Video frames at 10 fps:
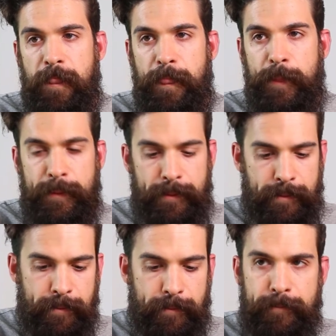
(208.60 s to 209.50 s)

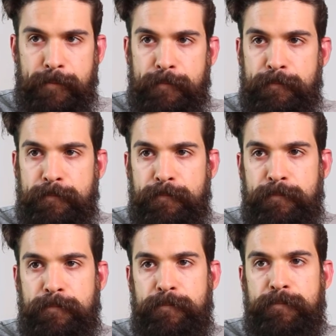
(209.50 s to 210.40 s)

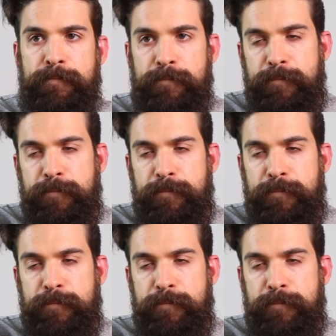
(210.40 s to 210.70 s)
(silence)